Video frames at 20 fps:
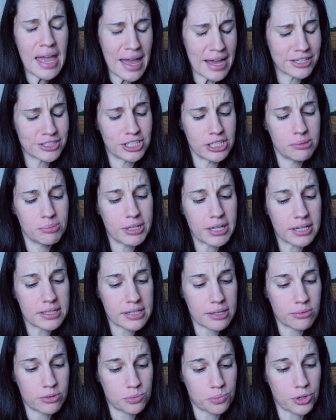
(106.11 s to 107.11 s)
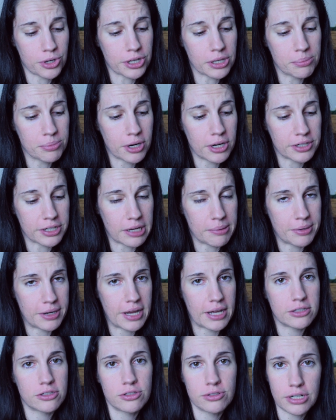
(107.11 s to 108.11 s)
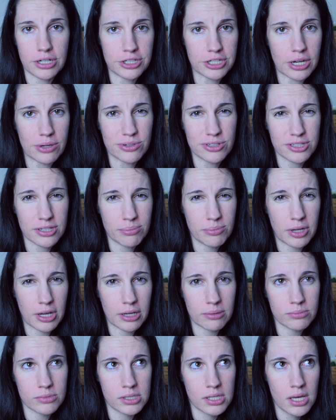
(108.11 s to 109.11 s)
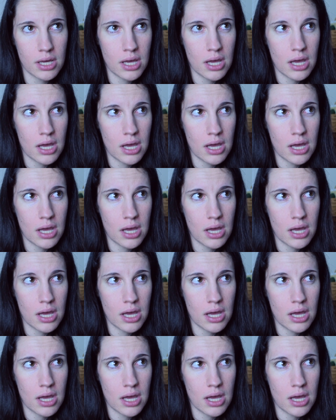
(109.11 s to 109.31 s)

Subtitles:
Actually, because I was working part-time and had strange hours sometimes,